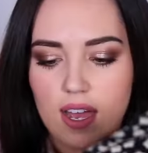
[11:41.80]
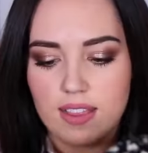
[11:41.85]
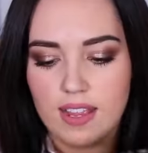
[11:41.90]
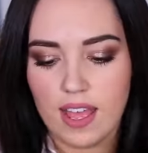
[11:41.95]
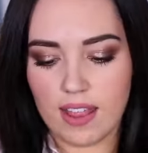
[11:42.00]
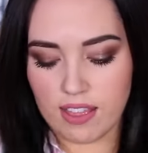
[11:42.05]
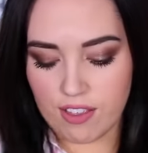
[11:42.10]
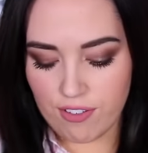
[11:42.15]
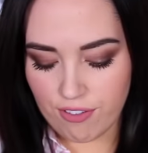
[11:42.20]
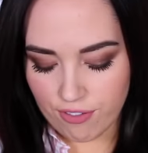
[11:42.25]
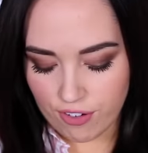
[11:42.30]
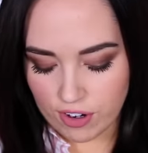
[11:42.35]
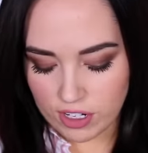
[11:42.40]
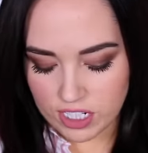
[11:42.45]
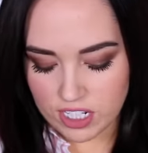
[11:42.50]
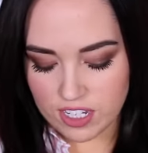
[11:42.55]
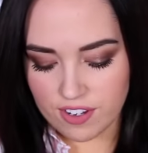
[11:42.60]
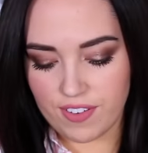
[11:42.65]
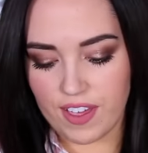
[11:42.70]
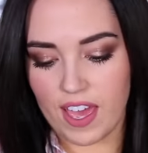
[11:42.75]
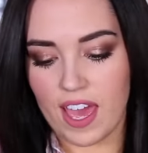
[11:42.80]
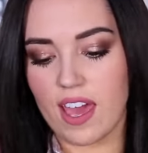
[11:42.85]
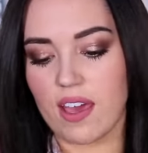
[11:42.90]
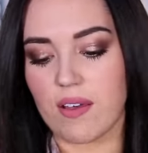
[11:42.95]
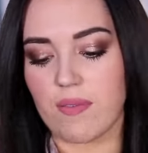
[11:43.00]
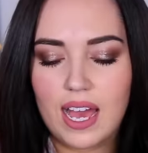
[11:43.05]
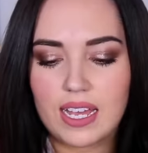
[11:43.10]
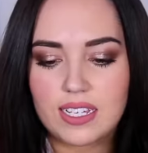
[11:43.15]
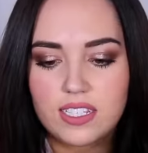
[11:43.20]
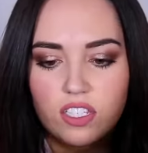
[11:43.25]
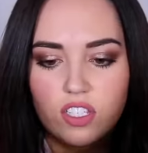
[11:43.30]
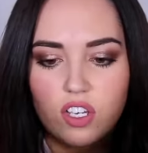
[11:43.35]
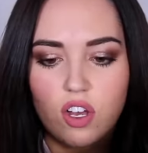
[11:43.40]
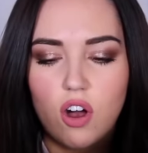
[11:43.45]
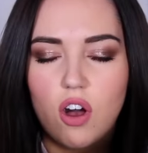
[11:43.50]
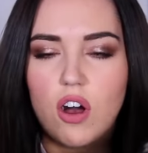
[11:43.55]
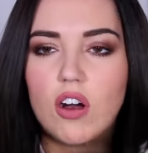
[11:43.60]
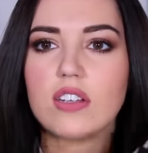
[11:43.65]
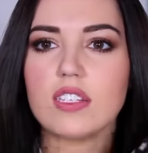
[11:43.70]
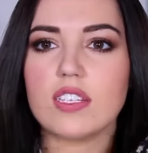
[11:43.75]
and then the front of it has
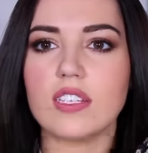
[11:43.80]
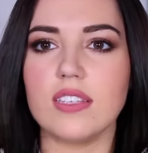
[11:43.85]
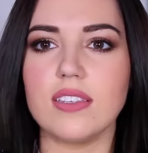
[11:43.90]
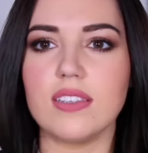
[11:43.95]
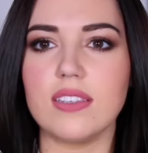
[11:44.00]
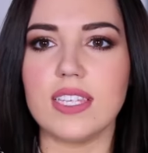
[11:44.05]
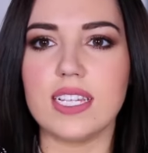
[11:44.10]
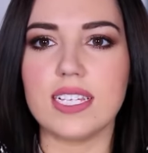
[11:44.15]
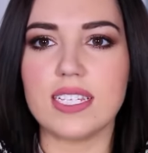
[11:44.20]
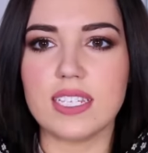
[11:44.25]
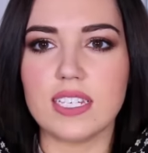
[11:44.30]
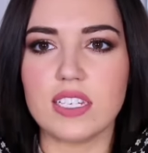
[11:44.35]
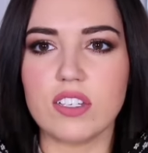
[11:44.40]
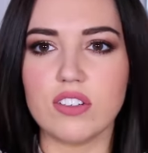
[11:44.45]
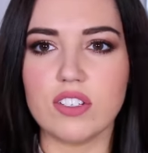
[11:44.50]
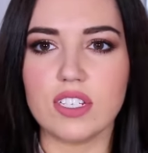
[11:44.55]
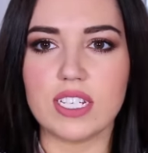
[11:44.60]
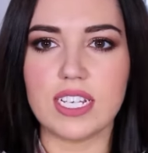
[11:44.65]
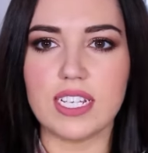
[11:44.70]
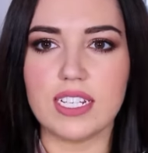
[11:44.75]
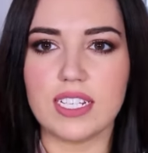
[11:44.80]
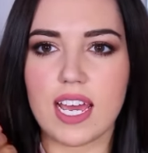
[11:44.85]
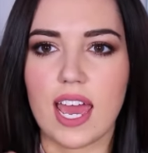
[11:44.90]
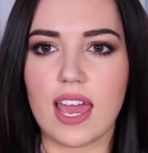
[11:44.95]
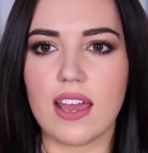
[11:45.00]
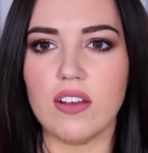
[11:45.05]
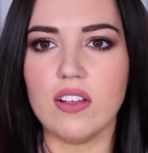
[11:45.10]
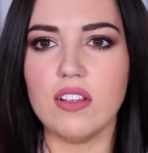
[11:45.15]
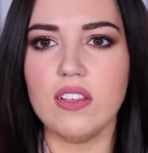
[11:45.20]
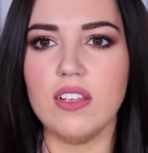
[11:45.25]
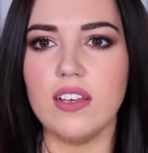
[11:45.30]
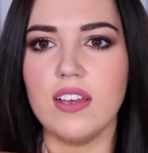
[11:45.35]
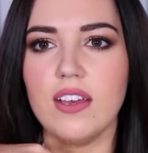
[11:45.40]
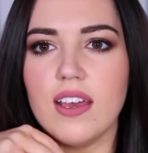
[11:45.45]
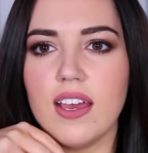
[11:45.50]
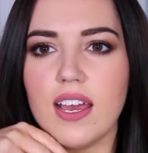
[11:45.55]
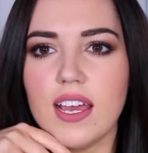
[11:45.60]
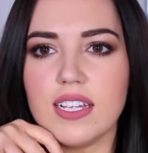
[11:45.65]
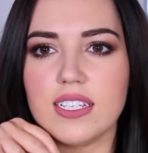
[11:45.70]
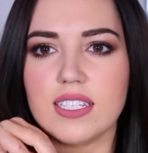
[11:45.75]
got this little detail.
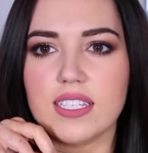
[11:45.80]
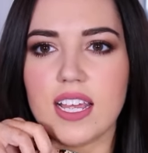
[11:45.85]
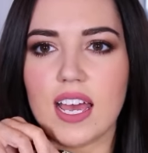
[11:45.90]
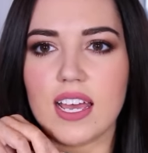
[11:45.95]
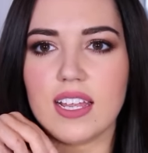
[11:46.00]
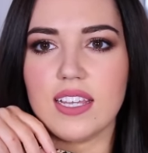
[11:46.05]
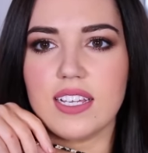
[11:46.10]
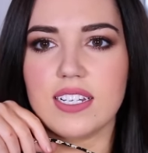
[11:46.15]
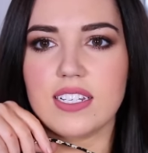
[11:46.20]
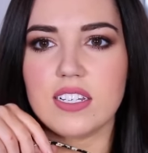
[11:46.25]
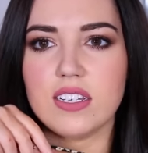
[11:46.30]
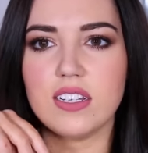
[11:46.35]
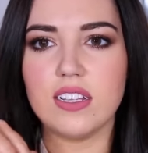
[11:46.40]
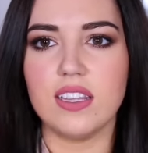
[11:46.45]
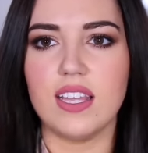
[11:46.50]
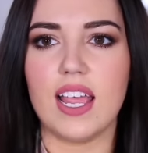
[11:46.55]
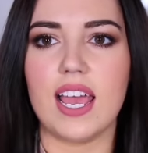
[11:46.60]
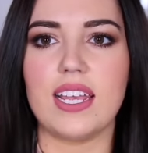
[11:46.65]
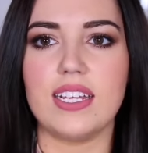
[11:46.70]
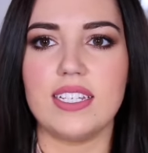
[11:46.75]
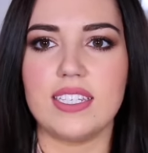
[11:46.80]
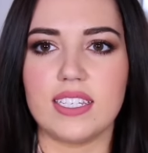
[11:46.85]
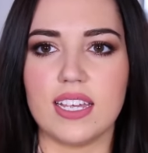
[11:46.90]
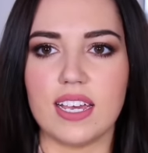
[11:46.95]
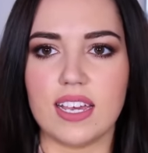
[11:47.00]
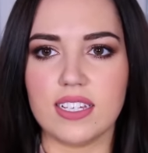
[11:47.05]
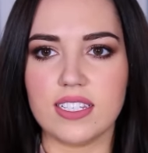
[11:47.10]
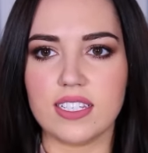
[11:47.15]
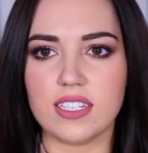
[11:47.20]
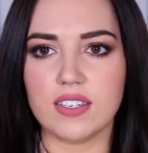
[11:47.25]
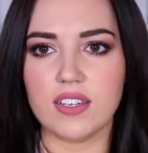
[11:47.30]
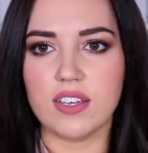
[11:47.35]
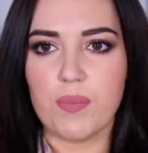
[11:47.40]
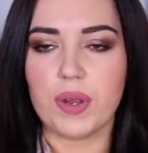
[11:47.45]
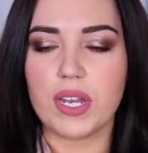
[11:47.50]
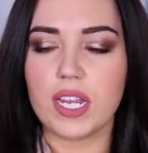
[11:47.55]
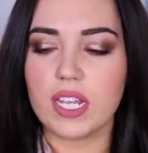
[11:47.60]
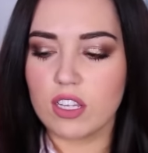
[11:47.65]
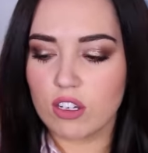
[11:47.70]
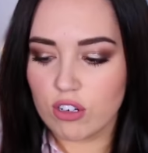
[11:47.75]
It's like little laces,
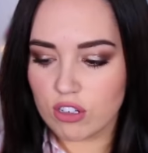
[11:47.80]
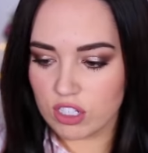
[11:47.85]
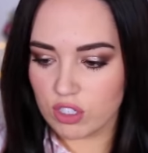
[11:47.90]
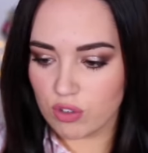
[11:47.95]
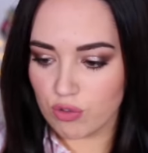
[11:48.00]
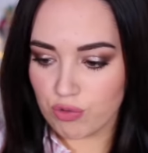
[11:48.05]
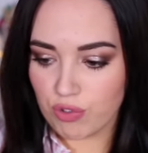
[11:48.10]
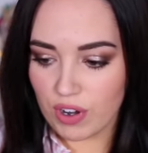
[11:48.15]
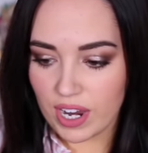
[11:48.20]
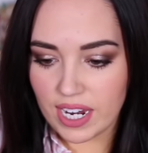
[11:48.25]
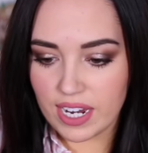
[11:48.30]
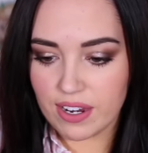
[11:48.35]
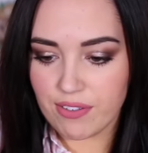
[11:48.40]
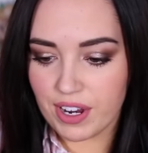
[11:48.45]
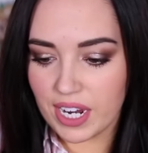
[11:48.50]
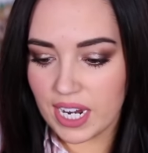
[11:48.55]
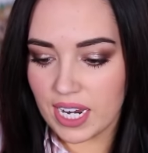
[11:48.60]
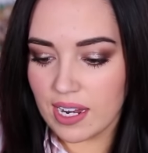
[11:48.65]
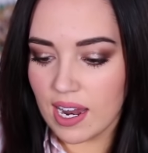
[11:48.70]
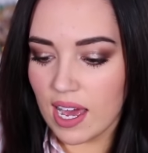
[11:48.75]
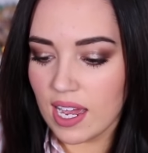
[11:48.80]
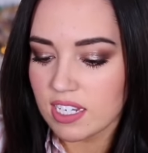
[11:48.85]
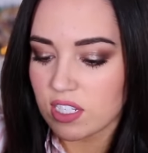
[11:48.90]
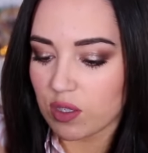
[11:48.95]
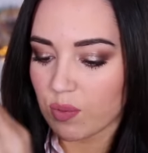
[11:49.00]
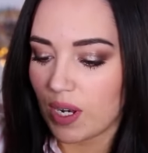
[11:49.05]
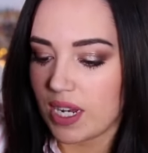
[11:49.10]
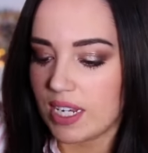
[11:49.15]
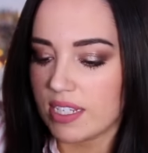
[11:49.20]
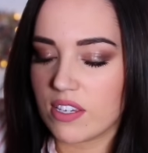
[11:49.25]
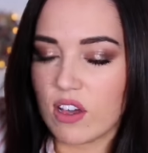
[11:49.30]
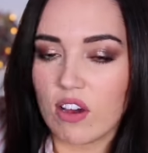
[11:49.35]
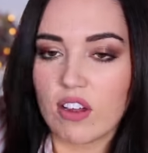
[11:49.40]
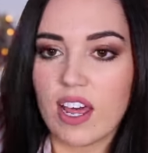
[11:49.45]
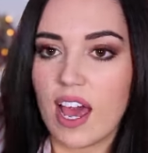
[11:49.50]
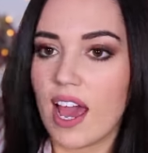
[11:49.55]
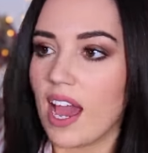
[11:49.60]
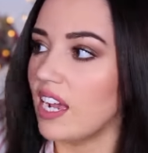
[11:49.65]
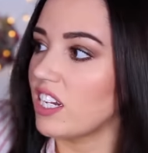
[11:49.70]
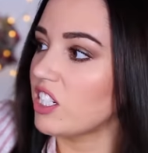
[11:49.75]
but it looks really, really nice when it's on.
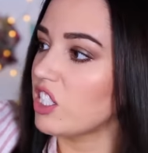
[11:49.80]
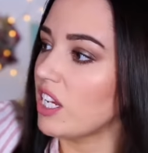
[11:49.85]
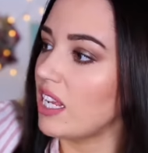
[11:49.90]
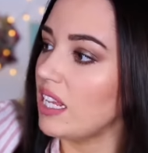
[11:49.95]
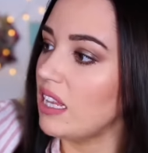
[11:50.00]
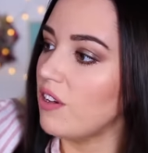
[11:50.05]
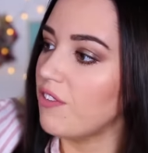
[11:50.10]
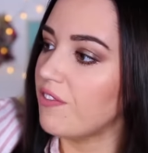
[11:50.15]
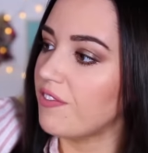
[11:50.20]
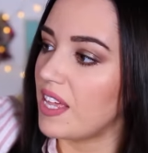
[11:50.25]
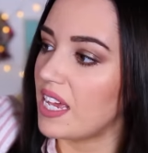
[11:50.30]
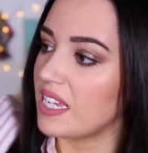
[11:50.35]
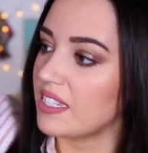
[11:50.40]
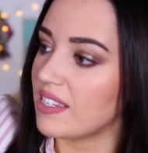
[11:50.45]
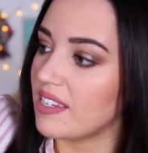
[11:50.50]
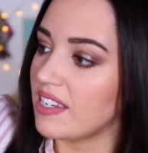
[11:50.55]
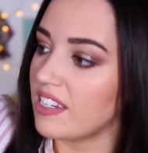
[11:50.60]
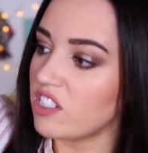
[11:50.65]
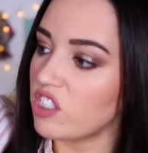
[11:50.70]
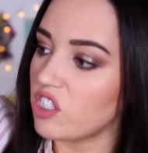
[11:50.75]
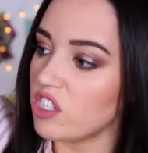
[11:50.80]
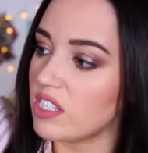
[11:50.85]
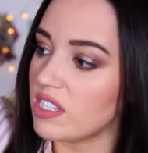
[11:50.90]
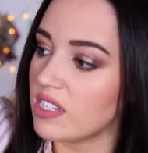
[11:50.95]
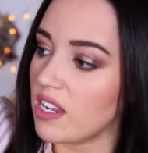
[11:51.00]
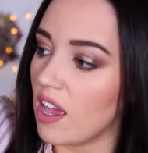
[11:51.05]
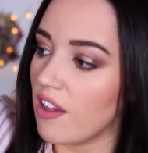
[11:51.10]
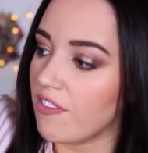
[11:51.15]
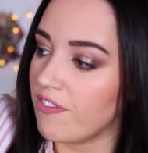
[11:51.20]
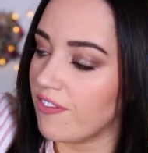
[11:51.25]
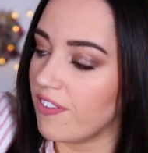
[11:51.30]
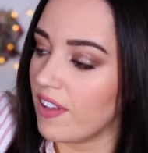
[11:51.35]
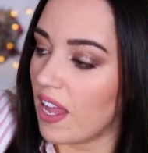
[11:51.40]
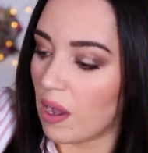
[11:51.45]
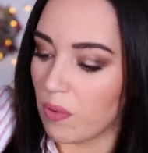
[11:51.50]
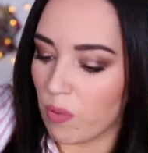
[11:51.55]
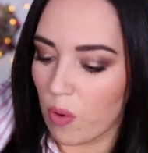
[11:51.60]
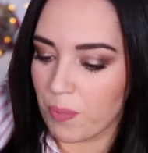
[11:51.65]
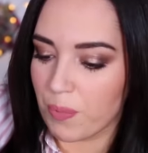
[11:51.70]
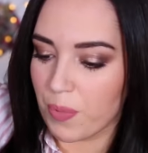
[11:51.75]
I actually love this, and it's just a
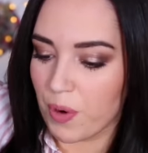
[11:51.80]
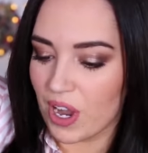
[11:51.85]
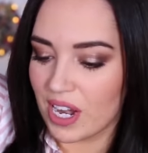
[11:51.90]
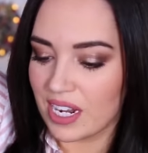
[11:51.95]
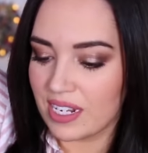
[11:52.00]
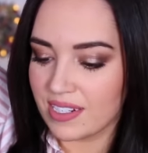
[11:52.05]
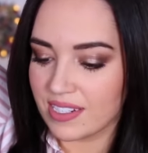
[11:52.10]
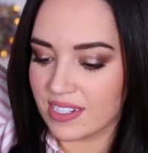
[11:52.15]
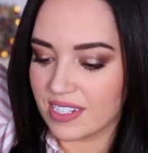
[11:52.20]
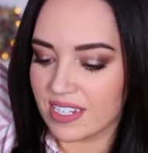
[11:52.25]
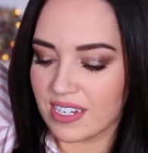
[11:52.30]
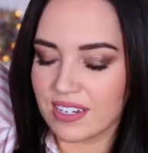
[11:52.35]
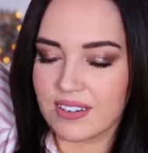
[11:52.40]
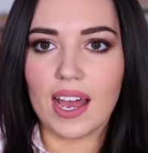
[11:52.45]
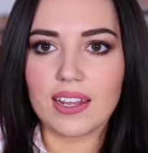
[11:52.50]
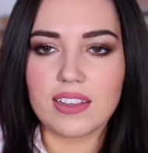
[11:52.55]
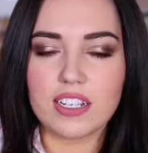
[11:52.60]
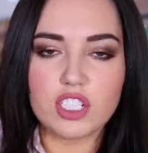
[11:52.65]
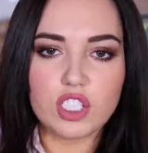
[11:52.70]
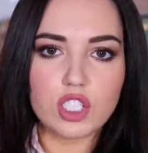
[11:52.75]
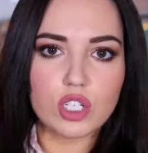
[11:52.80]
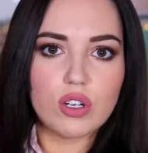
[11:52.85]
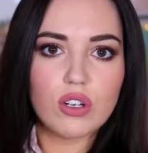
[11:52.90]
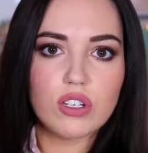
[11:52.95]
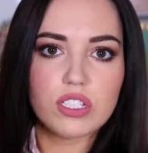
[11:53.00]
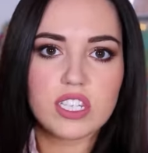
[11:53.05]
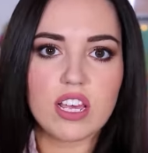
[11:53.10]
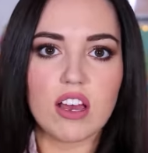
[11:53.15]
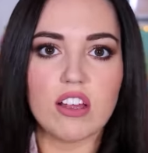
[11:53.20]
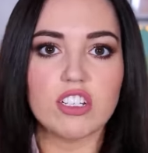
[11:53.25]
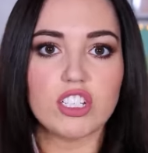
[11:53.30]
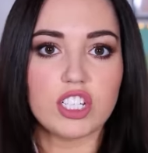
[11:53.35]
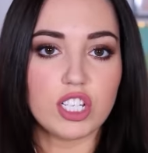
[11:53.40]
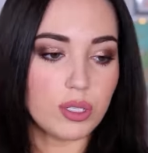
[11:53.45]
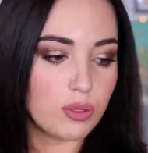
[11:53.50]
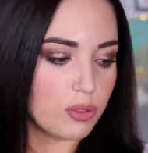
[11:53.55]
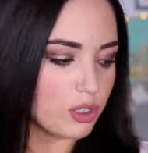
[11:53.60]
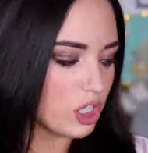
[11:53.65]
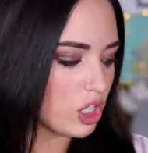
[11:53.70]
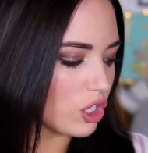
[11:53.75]
flower print, and the shorts aren't
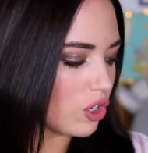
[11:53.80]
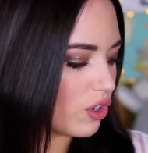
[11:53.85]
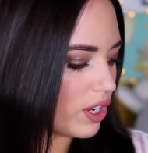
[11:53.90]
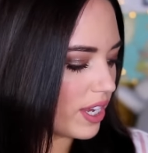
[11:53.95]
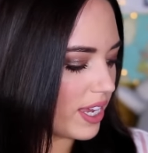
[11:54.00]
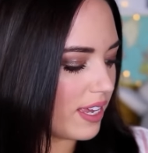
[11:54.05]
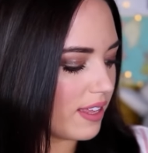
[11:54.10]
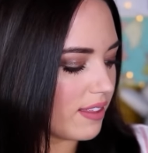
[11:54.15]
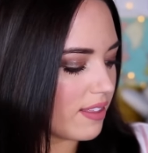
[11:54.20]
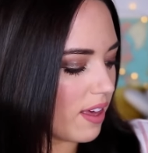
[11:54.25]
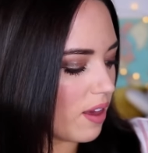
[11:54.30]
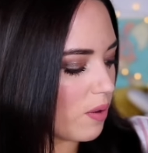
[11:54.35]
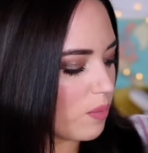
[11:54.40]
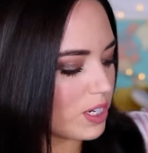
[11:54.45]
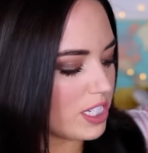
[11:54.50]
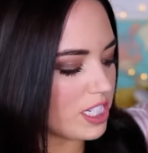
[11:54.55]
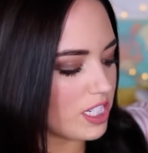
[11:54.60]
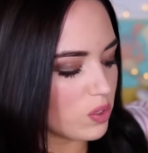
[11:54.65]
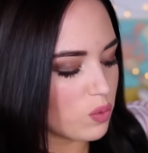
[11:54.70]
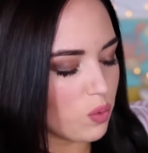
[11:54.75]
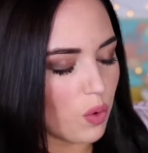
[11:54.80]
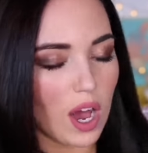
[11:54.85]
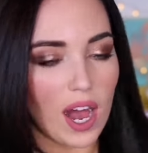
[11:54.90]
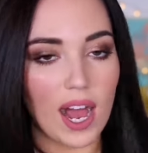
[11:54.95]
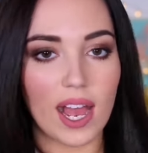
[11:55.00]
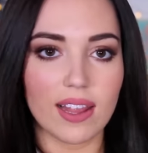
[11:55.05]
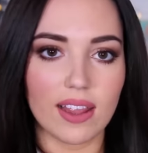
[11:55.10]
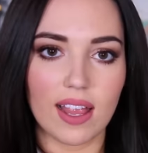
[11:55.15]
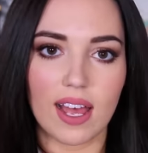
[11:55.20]
too short either, which is what I